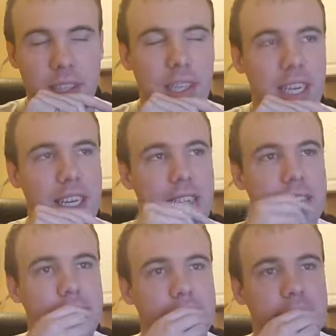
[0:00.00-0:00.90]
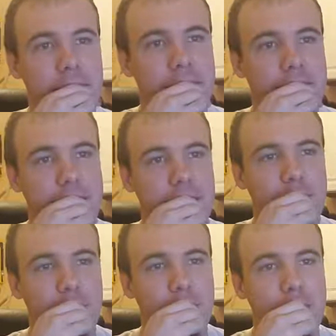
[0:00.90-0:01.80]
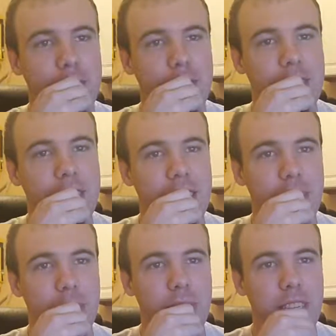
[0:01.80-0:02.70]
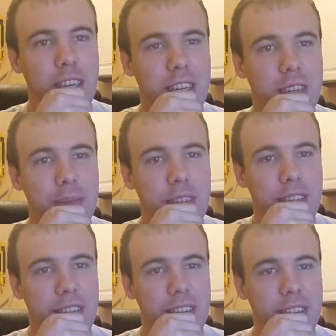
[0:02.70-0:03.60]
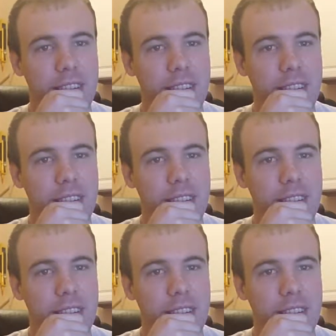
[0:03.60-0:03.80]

yeah, that's that's what we're doing. That's what we're talking about here.